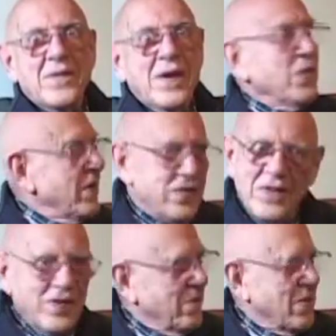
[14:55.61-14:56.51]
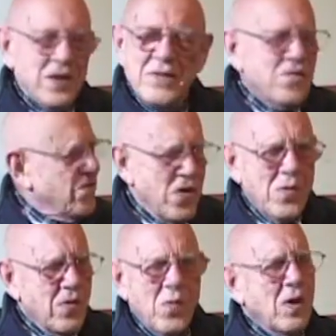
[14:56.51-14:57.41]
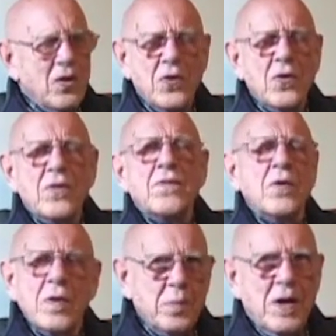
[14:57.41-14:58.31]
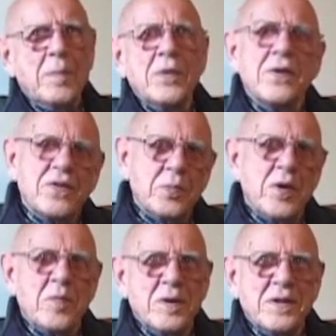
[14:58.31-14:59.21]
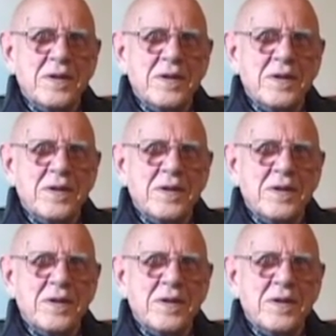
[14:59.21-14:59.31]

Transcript: And this is a very well-known, very popular experiment.